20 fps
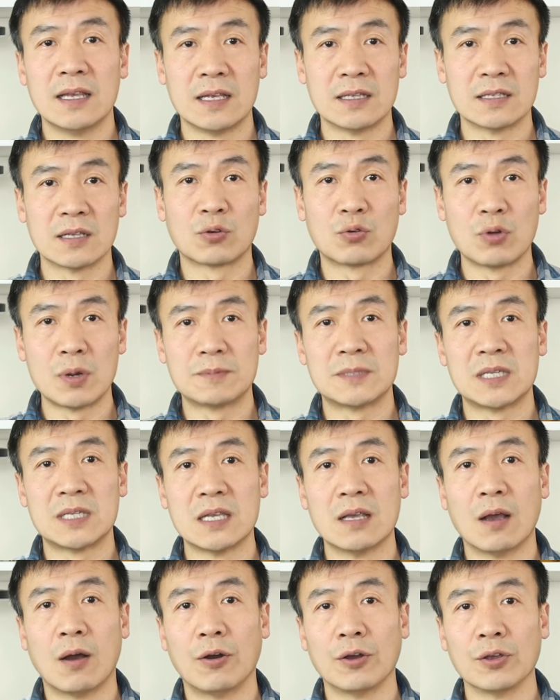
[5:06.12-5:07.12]
in the
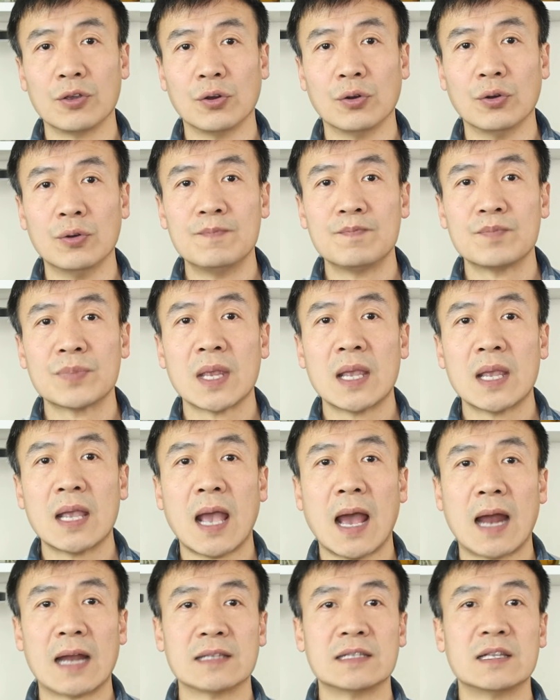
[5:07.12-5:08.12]
grapeseed oil
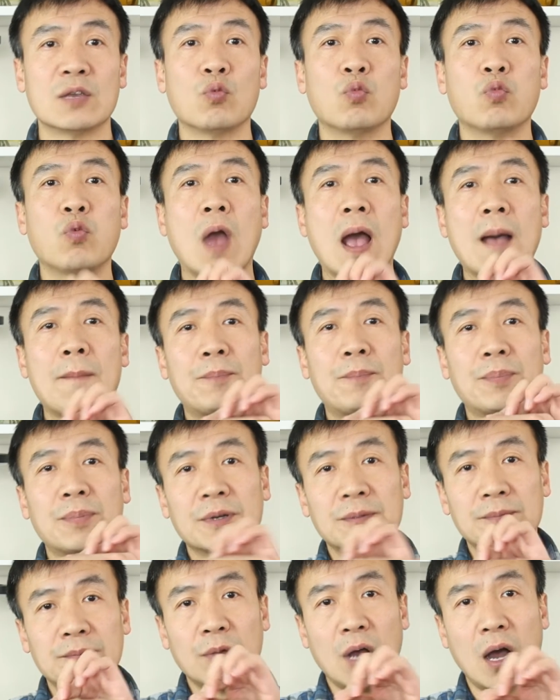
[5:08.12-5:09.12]
and they wrap
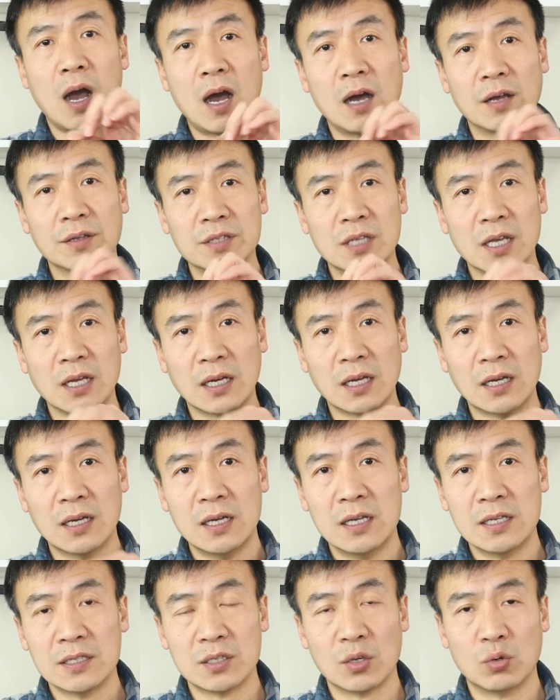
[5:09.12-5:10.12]
on the,
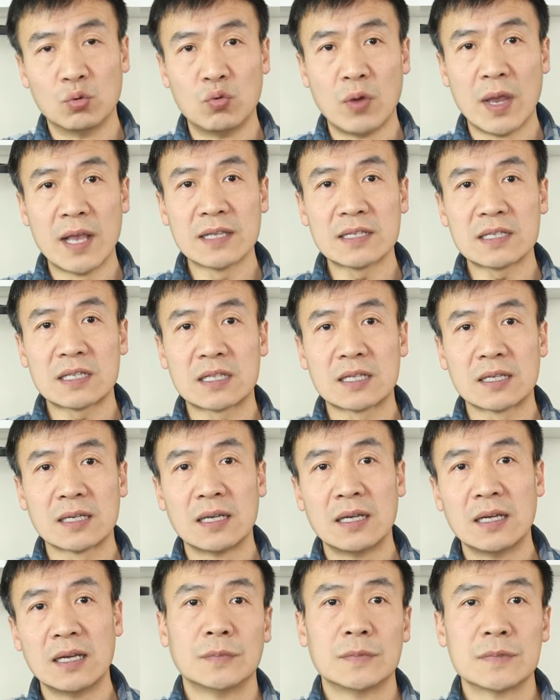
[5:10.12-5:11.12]
the wrist
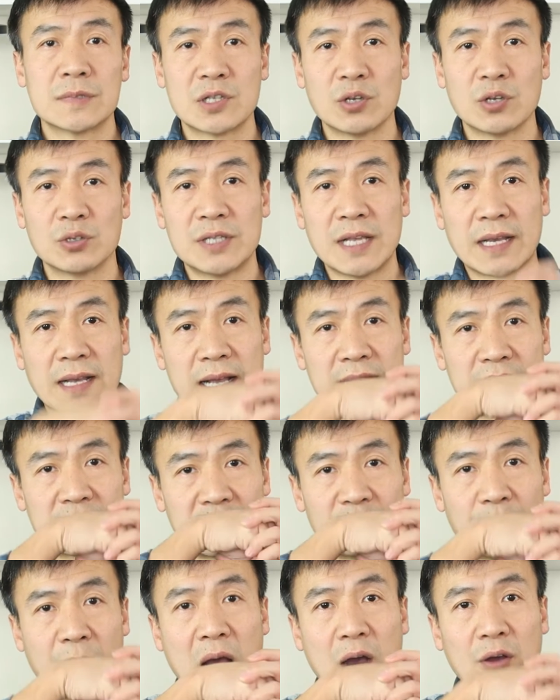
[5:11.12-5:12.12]
so they can
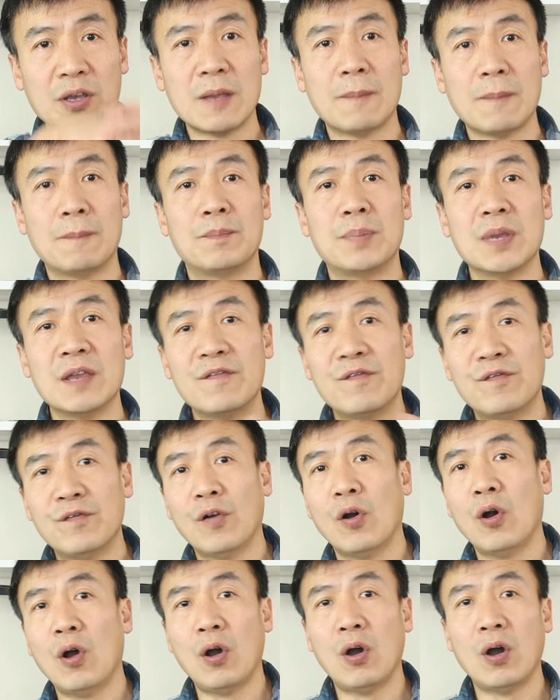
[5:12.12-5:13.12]
smell it
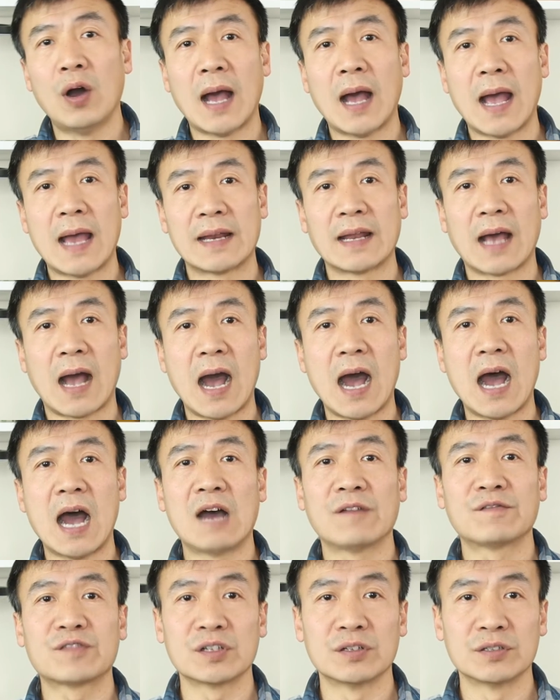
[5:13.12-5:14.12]
before and
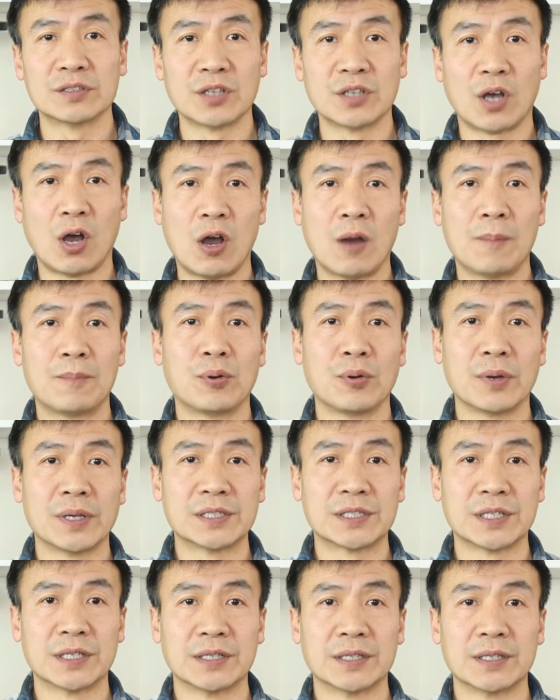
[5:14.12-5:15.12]
after the
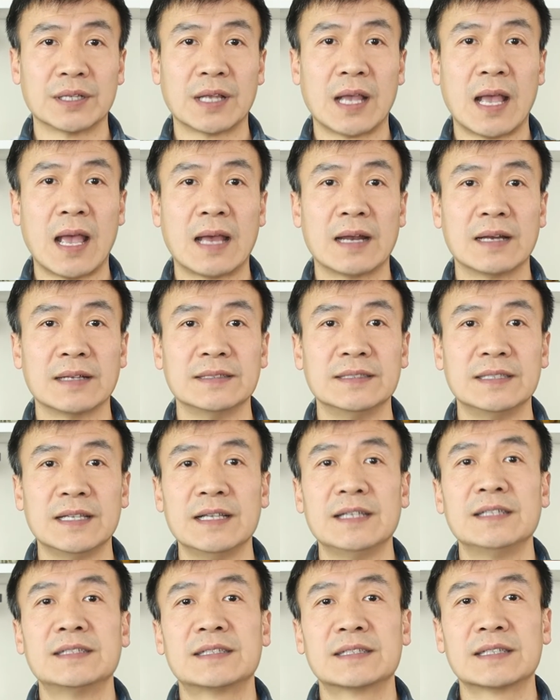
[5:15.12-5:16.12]
operation and
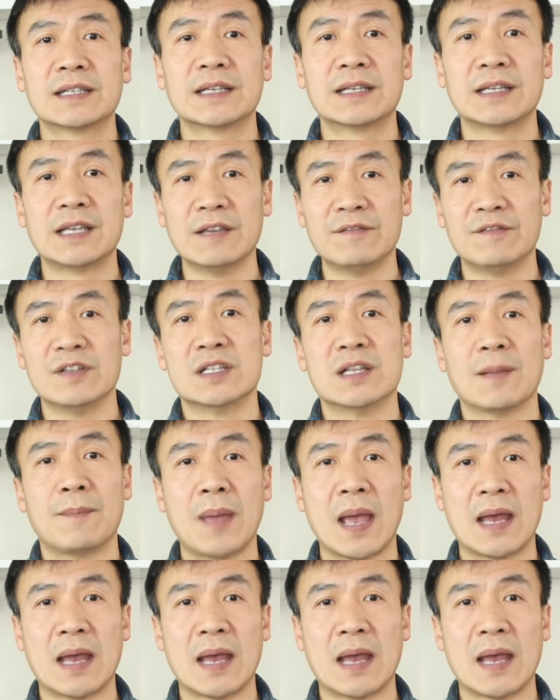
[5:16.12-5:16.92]
this gives the